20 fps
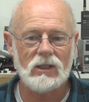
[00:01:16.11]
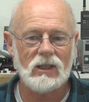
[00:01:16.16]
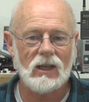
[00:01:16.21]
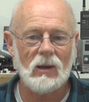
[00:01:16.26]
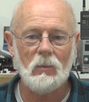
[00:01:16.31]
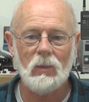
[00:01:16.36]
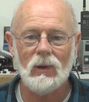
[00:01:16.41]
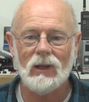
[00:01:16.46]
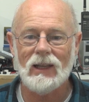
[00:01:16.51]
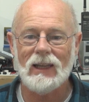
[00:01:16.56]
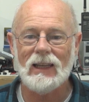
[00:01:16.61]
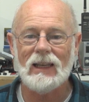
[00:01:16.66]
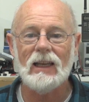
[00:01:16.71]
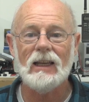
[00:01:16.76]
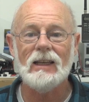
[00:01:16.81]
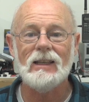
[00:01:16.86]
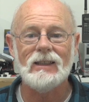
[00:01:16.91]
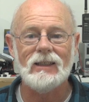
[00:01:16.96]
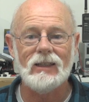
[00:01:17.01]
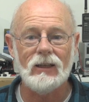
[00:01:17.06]
It's a
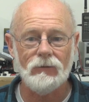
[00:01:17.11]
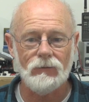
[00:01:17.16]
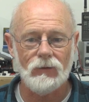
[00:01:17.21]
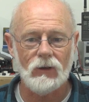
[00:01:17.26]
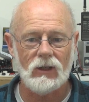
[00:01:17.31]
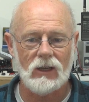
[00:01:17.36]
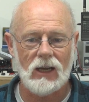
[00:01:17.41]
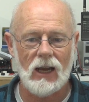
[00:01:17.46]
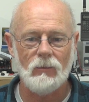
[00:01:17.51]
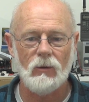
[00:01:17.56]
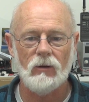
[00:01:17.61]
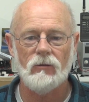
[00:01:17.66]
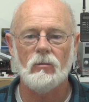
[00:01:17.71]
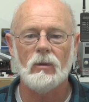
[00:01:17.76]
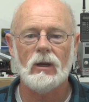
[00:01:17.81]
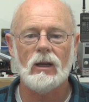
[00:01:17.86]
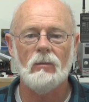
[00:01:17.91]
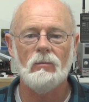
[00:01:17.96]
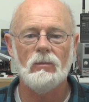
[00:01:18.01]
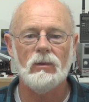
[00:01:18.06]
completely different camera
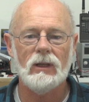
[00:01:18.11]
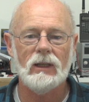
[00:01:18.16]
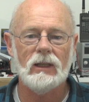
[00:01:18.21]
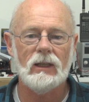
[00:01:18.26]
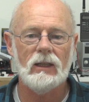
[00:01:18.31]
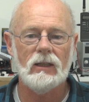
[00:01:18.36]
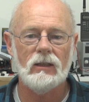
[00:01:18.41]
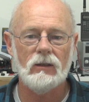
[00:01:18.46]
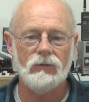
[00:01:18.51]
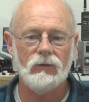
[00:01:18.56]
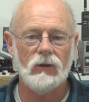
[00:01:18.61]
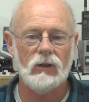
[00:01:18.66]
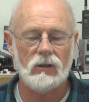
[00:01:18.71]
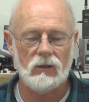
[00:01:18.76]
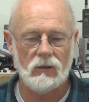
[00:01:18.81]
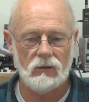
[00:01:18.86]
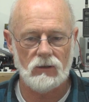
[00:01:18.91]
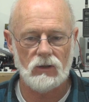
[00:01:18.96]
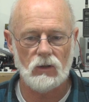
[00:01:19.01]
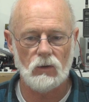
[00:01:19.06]
from a completely
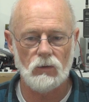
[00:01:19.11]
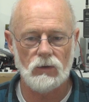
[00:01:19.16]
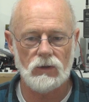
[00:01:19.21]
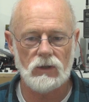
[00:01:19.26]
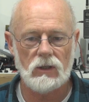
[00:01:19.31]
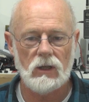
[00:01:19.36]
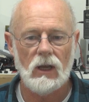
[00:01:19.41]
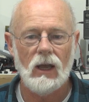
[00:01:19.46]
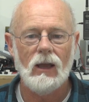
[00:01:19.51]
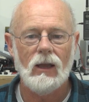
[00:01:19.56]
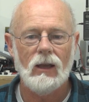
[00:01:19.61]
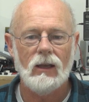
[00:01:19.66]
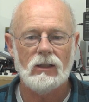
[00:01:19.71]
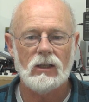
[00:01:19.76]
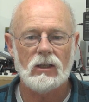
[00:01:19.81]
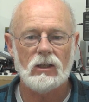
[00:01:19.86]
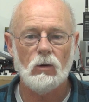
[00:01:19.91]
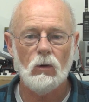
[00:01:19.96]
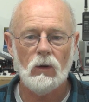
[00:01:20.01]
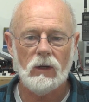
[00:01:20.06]
different source,
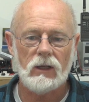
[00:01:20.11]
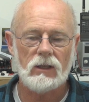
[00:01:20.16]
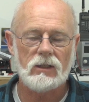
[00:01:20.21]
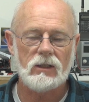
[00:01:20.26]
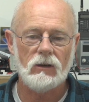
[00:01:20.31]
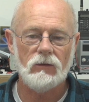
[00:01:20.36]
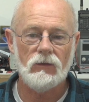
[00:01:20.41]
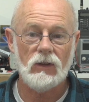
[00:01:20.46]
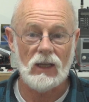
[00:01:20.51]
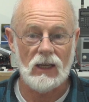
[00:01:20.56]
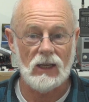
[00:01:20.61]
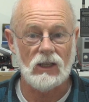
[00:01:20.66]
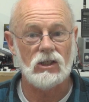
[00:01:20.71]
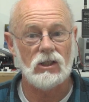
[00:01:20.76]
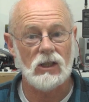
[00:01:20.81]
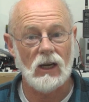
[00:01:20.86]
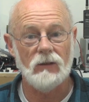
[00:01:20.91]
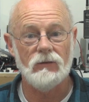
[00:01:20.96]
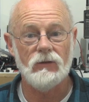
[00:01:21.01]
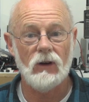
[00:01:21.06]
just calling itself the
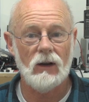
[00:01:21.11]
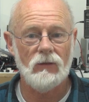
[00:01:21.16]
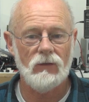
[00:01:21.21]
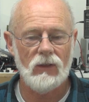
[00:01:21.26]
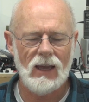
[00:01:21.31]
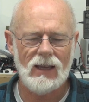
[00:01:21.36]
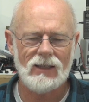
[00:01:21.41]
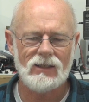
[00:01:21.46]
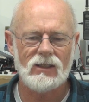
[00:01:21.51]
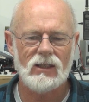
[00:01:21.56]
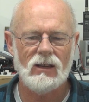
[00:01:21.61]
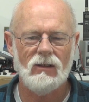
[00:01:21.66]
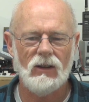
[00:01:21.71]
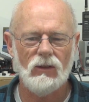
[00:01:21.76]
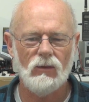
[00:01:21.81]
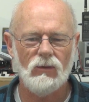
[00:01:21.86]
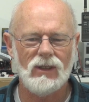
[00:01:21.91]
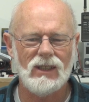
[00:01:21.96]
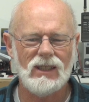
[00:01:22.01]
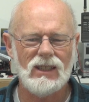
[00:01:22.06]
SJ5000. So
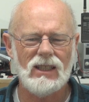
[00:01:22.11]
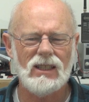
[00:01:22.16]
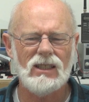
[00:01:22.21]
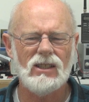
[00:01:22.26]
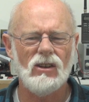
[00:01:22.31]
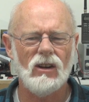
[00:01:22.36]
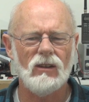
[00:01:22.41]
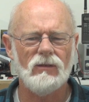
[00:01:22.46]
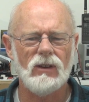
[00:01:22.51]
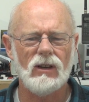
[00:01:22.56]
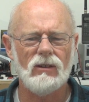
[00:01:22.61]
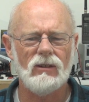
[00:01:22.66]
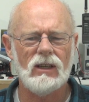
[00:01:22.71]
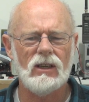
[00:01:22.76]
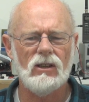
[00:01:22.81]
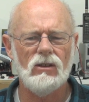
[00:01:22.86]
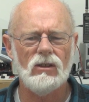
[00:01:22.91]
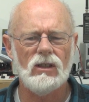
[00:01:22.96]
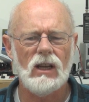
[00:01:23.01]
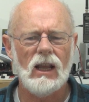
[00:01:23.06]
I thought, this is not
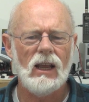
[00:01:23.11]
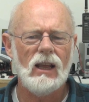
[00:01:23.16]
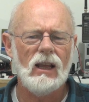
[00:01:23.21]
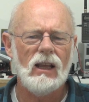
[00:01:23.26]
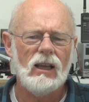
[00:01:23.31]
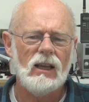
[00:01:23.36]
very good.